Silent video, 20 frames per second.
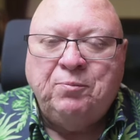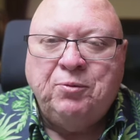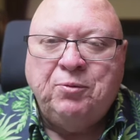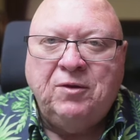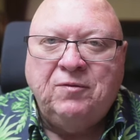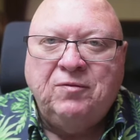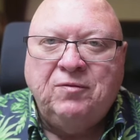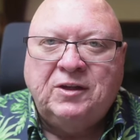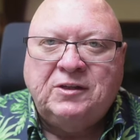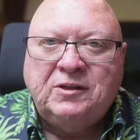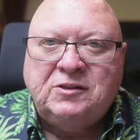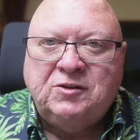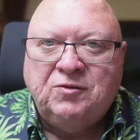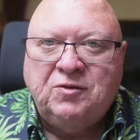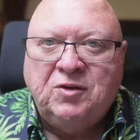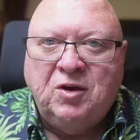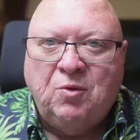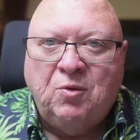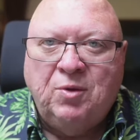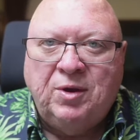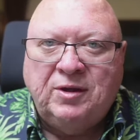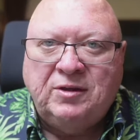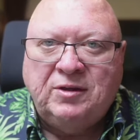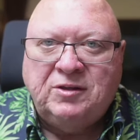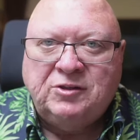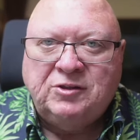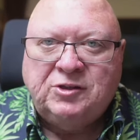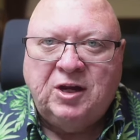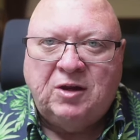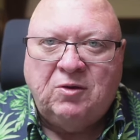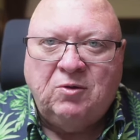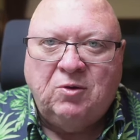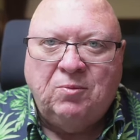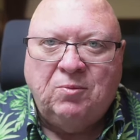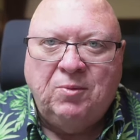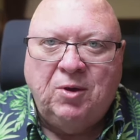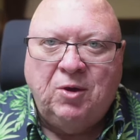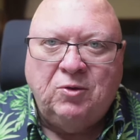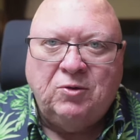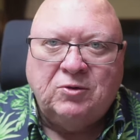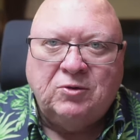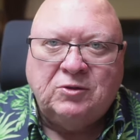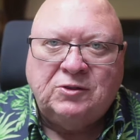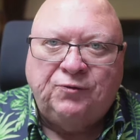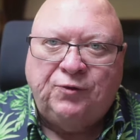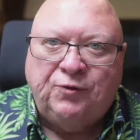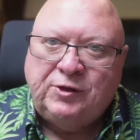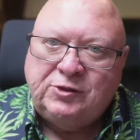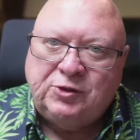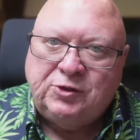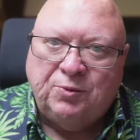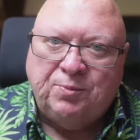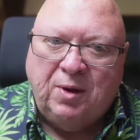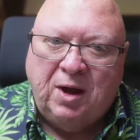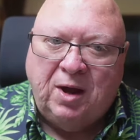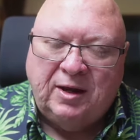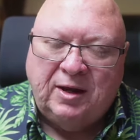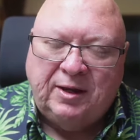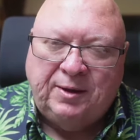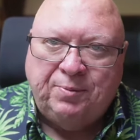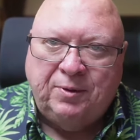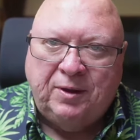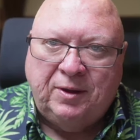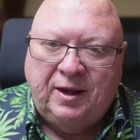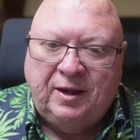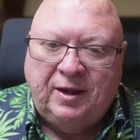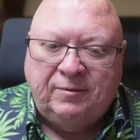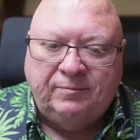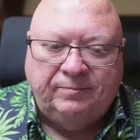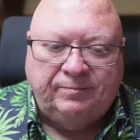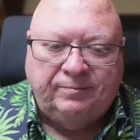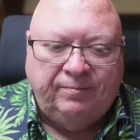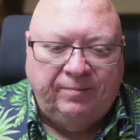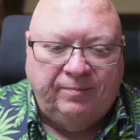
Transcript: privilege of going to General Motors Fisher Body Plant